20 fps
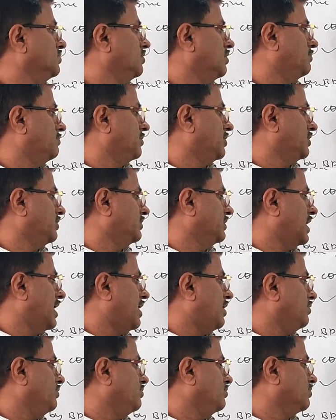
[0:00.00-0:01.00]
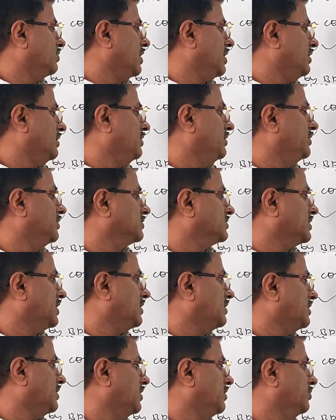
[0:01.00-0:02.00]
upon A. Now you can interchange
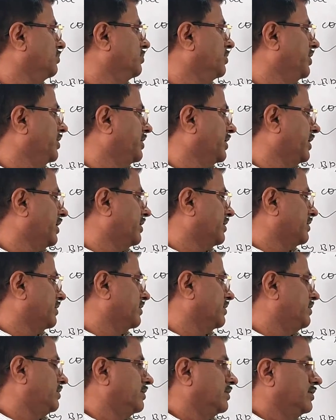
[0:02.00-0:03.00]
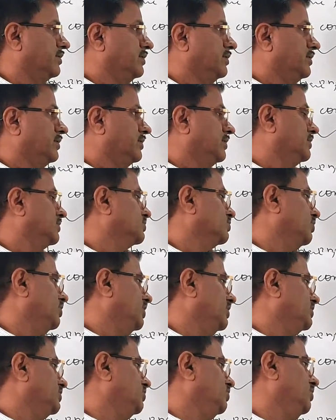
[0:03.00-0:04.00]
the numerator. So
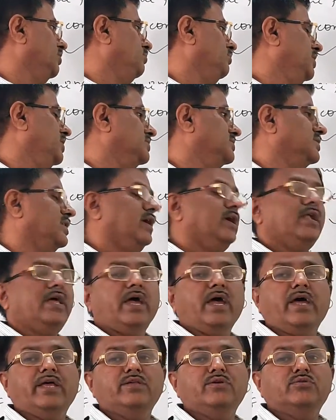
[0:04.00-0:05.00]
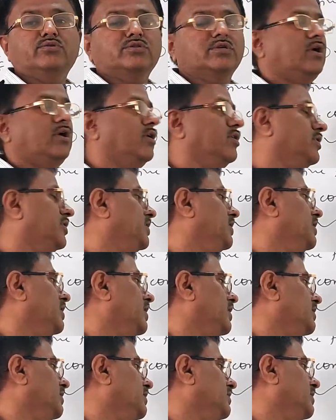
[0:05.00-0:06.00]
ratio remains same as you already learned
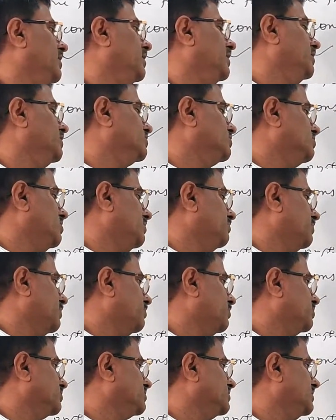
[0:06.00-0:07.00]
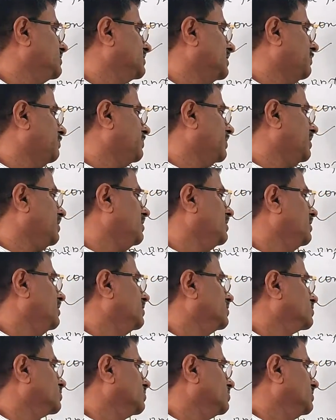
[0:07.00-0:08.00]
in the ratio and proportional chapter.
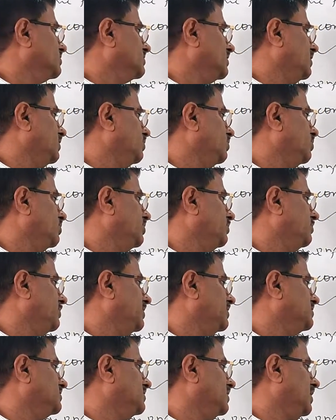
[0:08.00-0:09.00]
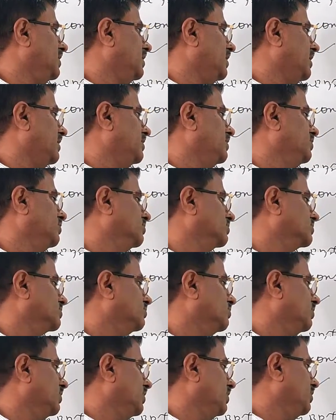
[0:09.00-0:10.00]
So this AO replace here and DO. So
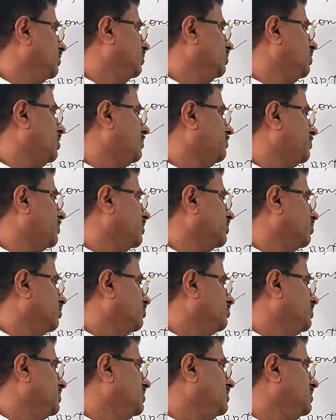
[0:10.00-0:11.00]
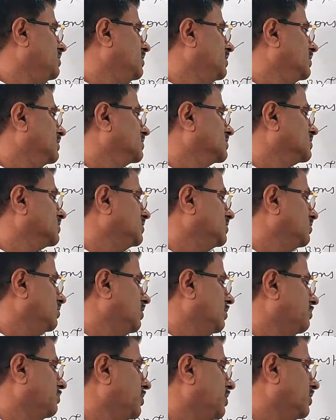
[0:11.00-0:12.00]
AO upon OB, CO
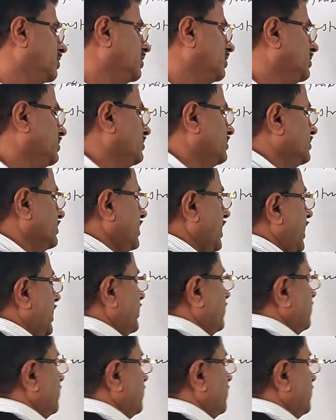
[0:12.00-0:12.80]
upon D. That we